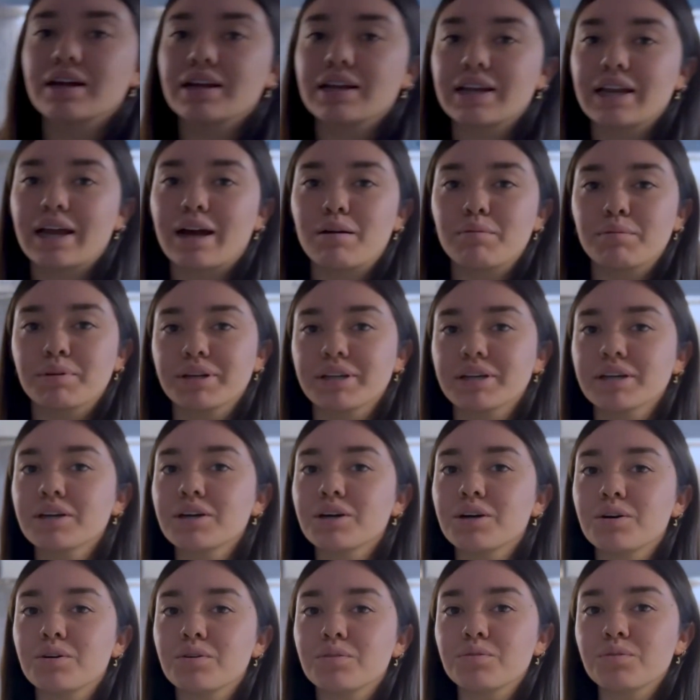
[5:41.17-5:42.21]
Now I'm gonna
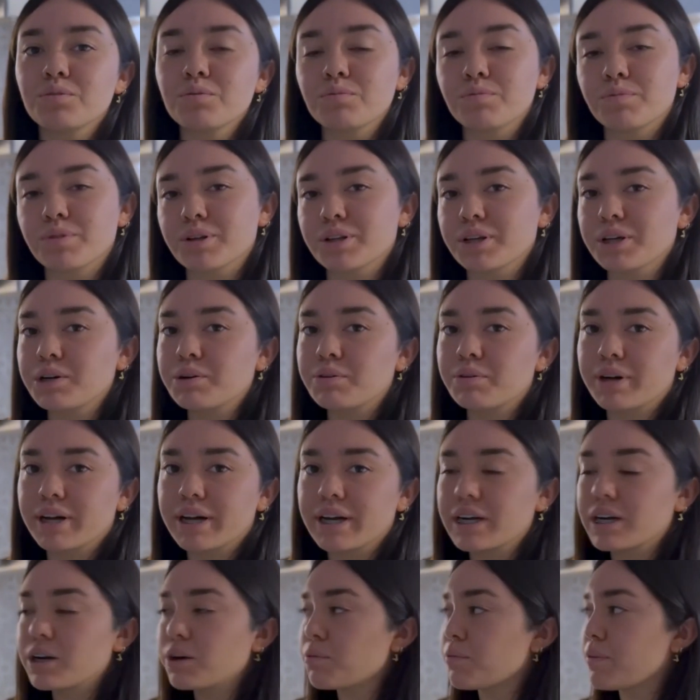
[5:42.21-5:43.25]
go really
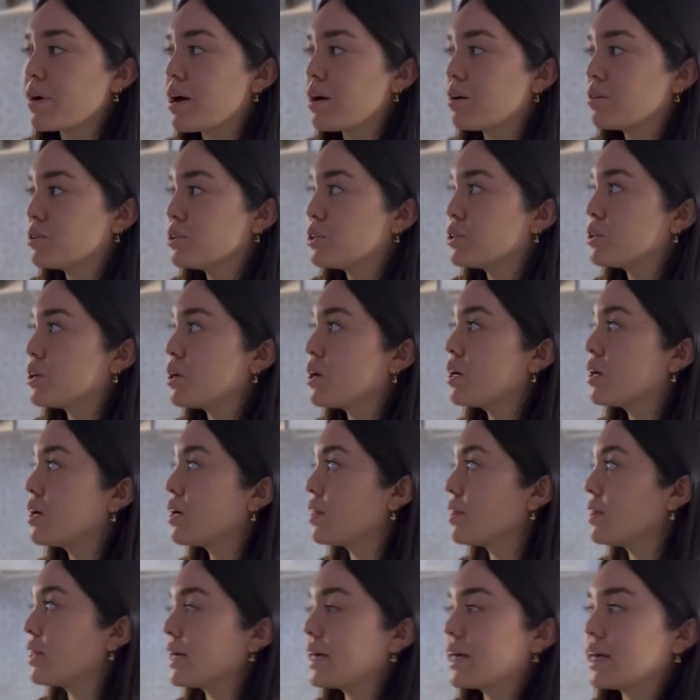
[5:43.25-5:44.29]
quick around
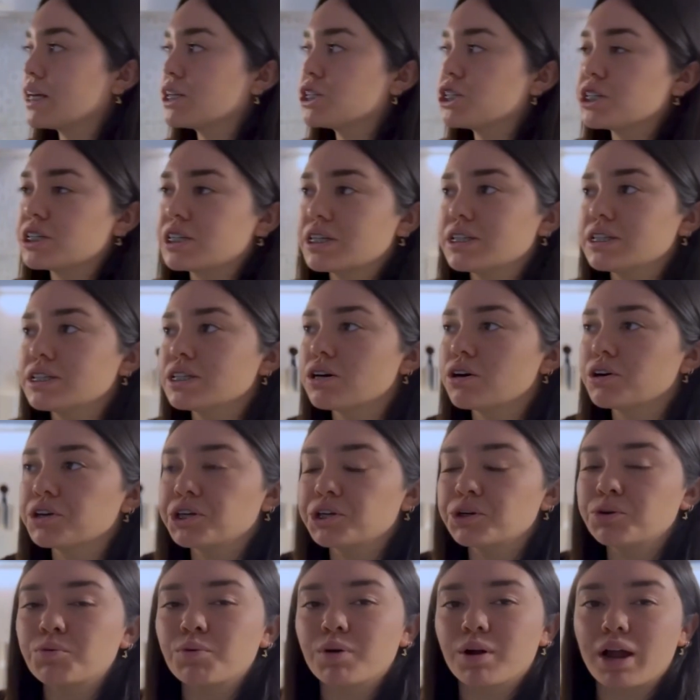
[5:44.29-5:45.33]
the kitchen and tell
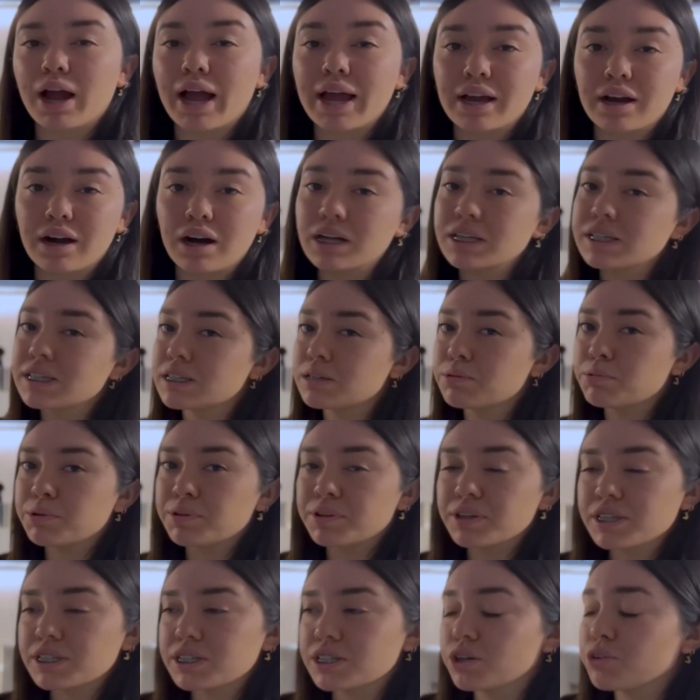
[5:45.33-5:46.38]
you where I got some of
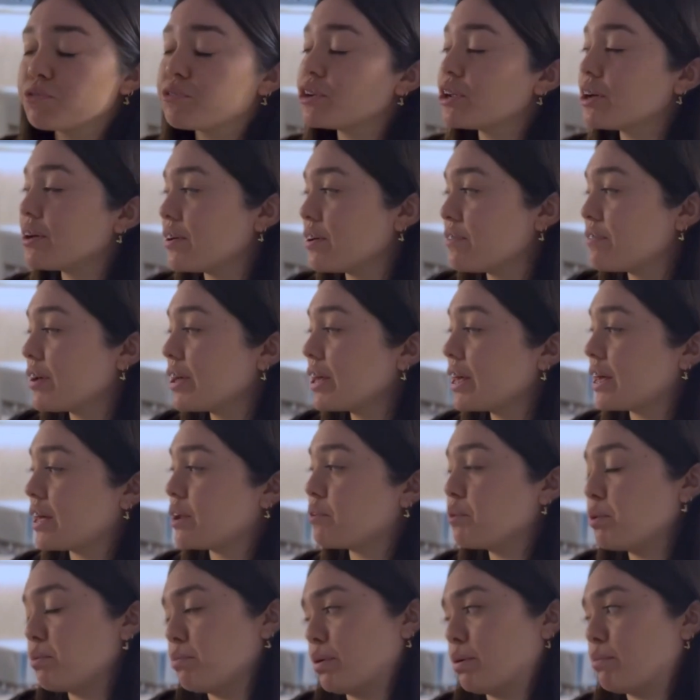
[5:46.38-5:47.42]
the stuff if I can
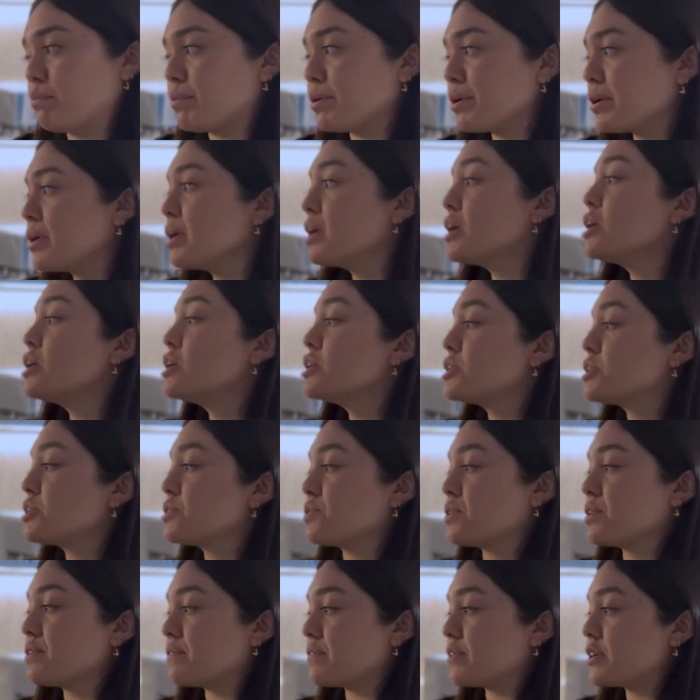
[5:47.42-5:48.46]
remember. So
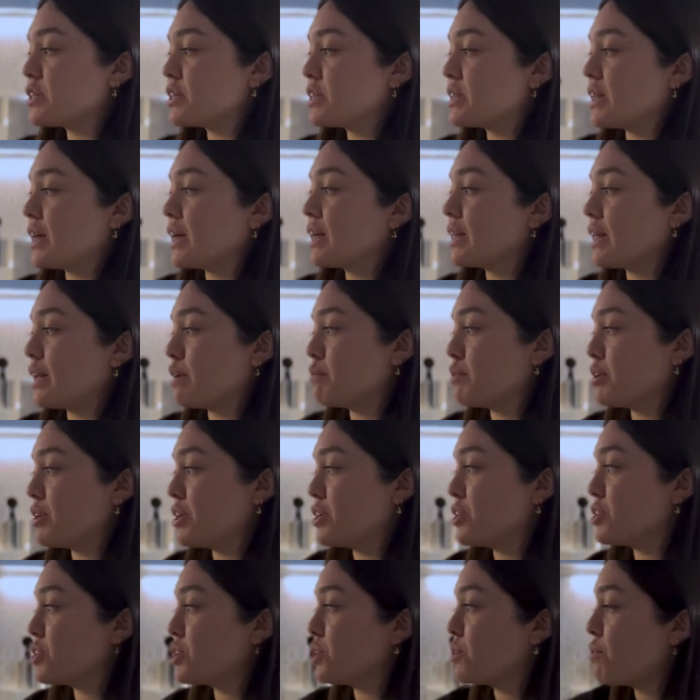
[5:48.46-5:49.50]
the first thing that I'm
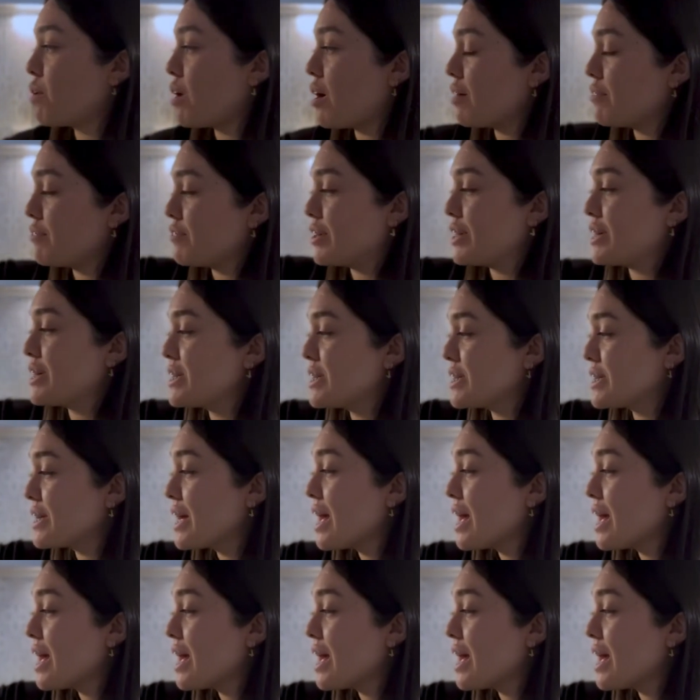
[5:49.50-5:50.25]
gonna show off is